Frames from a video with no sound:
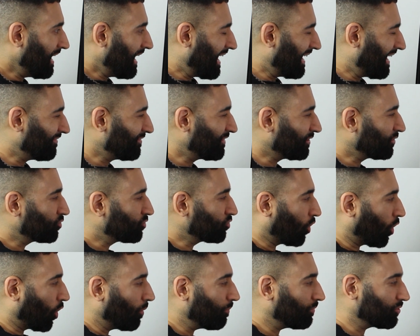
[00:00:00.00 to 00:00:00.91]
And there's
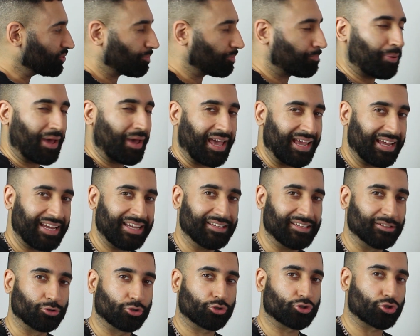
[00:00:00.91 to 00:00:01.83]
so much
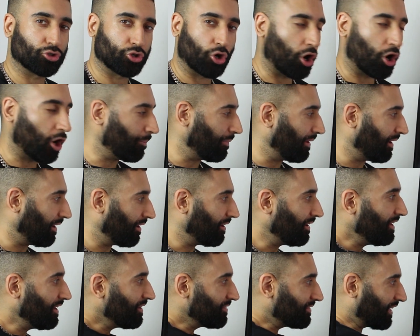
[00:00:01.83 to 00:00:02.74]
pain and
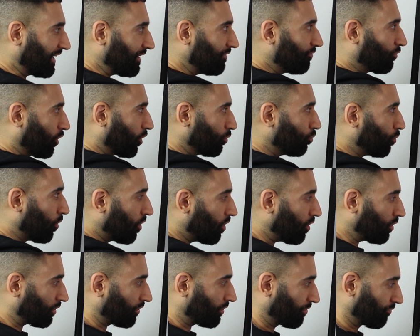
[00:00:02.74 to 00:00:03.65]
trauma that you've got to
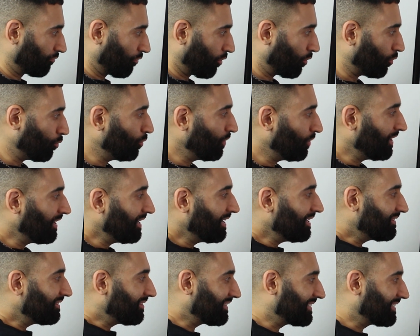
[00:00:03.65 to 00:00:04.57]
work through
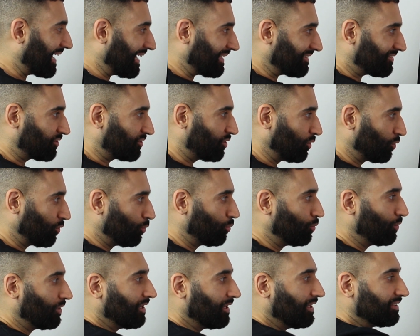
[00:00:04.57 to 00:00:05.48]
to get
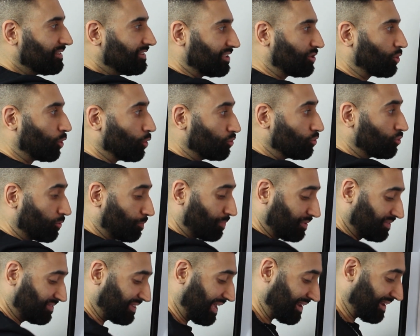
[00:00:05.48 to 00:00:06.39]
to this
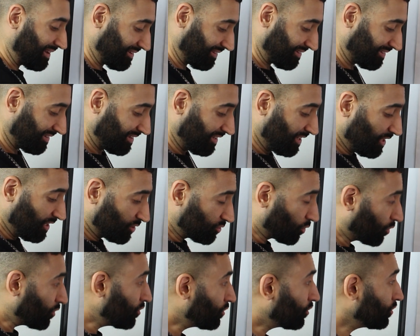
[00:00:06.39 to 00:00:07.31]
100%.
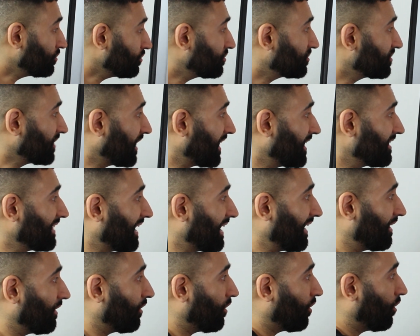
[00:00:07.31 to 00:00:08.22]
So you could say
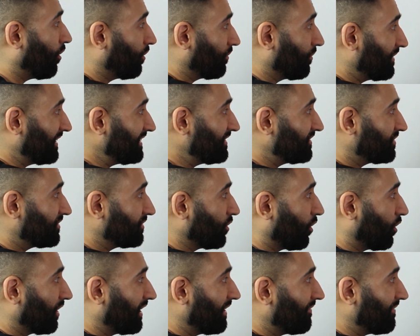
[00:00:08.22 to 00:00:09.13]
that all this,
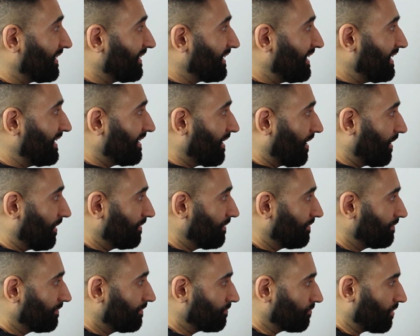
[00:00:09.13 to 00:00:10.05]
you're living here.
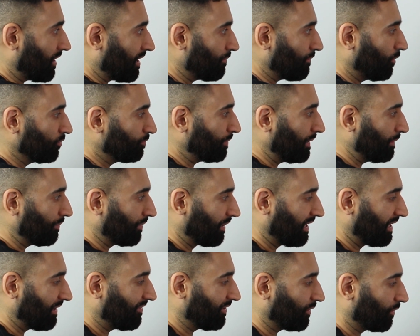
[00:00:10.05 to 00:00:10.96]
Right, most people are
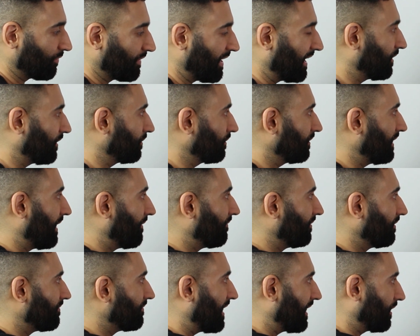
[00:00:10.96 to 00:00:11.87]
living on their
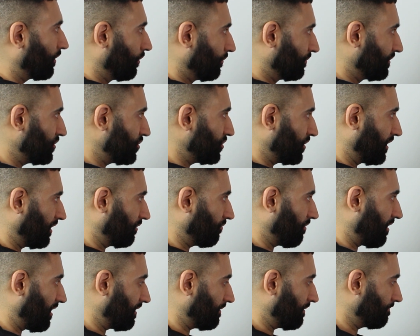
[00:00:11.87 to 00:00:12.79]
level of their conditioning,
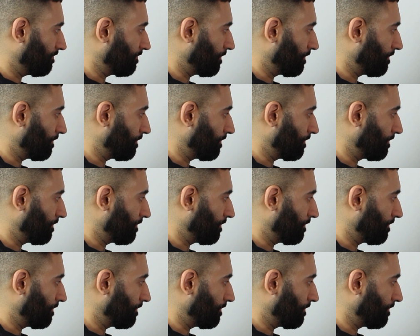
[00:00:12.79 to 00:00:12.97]
right?